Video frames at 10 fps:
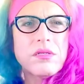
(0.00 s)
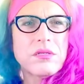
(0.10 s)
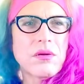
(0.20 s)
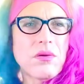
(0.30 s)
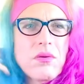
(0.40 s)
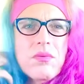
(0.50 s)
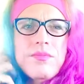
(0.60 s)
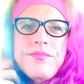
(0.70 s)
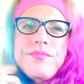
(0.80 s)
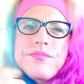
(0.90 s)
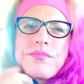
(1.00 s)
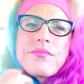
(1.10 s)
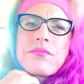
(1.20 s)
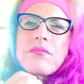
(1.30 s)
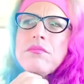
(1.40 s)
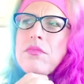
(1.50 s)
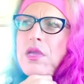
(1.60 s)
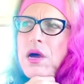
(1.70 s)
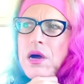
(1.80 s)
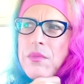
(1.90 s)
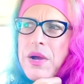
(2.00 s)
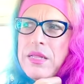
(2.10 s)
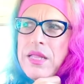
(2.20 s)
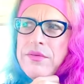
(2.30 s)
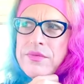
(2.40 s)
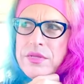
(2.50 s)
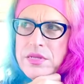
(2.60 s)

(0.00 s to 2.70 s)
So I left